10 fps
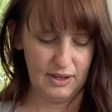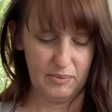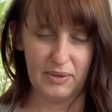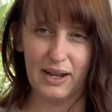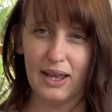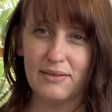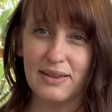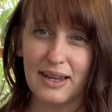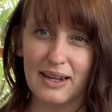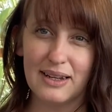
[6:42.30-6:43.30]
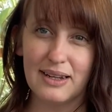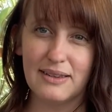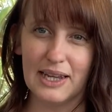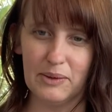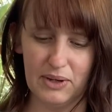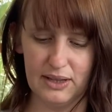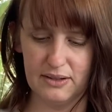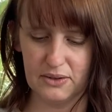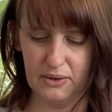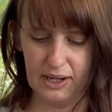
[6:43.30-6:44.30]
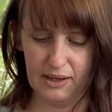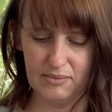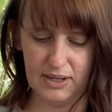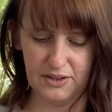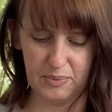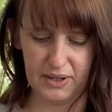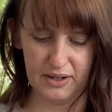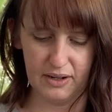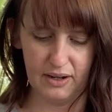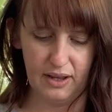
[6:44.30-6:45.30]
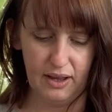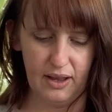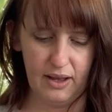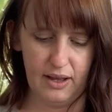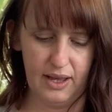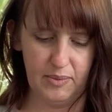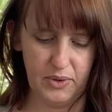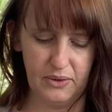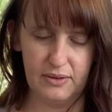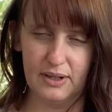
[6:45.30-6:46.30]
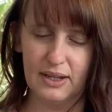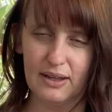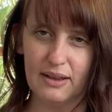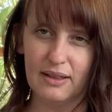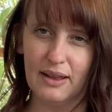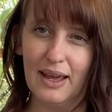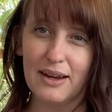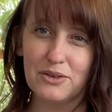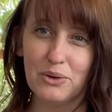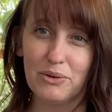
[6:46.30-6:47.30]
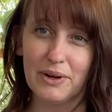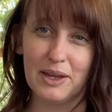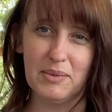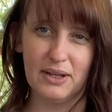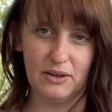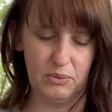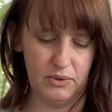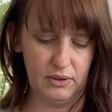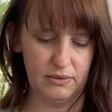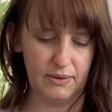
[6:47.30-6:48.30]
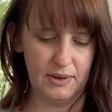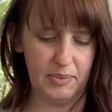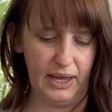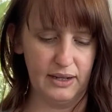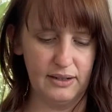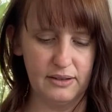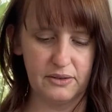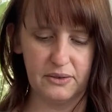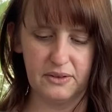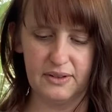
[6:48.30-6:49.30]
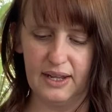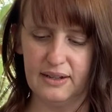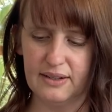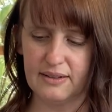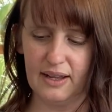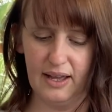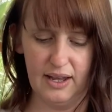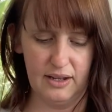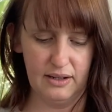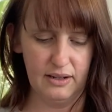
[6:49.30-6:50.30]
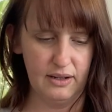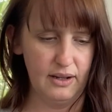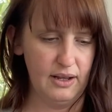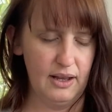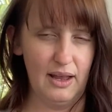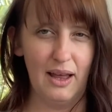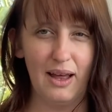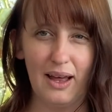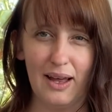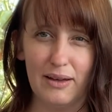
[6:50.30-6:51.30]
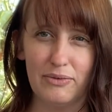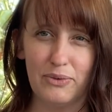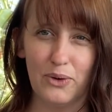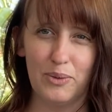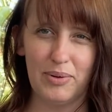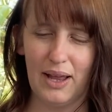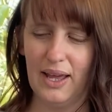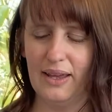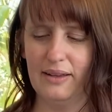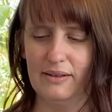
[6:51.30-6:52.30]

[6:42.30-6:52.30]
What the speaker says: But I have started a second one that's going much better. I'm using the actual recommended wool from the pattern, so Sandnes Garn 4-ply,